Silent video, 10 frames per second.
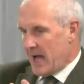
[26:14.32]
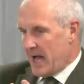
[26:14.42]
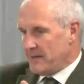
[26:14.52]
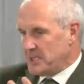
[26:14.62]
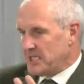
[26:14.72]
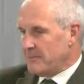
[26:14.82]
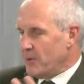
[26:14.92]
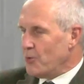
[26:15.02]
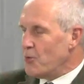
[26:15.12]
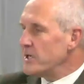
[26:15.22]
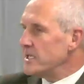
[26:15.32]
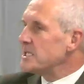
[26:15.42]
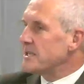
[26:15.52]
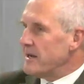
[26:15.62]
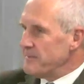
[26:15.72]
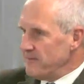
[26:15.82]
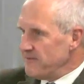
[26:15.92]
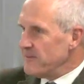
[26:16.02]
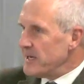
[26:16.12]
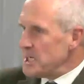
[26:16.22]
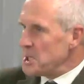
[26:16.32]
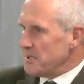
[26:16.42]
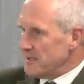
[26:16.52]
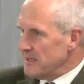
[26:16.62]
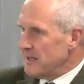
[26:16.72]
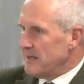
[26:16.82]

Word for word: have some audit type information